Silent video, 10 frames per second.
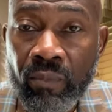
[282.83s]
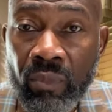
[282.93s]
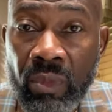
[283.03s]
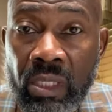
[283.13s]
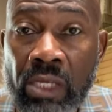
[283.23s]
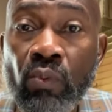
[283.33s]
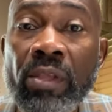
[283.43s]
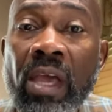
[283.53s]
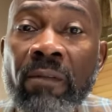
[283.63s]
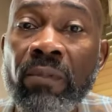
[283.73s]
That's why
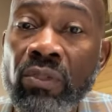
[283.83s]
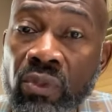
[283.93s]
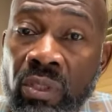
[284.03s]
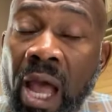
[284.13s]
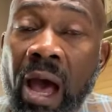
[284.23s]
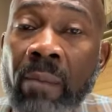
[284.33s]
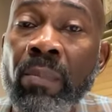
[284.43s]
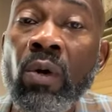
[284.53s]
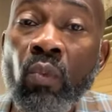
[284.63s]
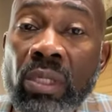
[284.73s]
you have to stop
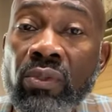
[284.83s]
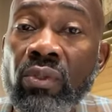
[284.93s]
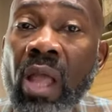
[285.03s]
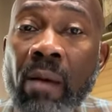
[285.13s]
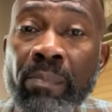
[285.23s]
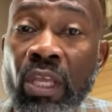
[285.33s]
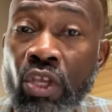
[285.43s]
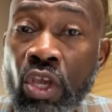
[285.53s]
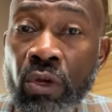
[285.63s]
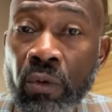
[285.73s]
what's stopping
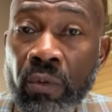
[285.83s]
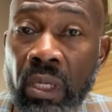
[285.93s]
you.